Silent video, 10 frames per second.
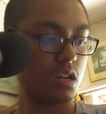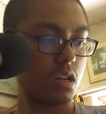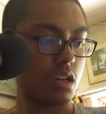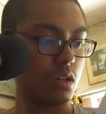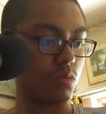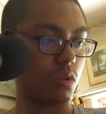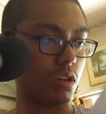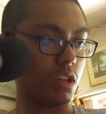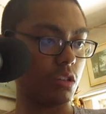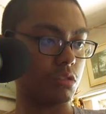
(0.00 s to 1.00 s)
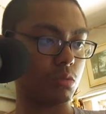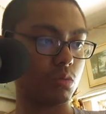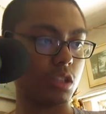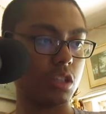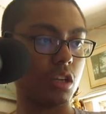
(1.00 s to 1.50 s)
And what else
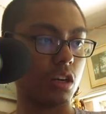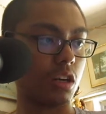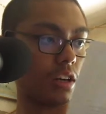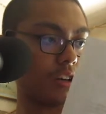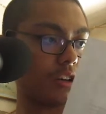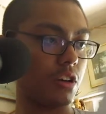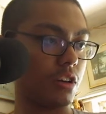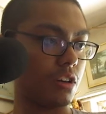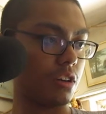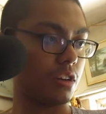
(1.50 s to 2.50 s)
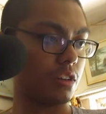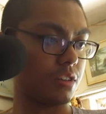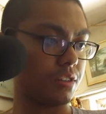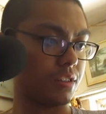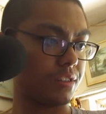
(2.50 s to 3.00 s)
we got
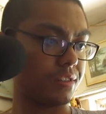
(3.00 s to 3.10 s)
here?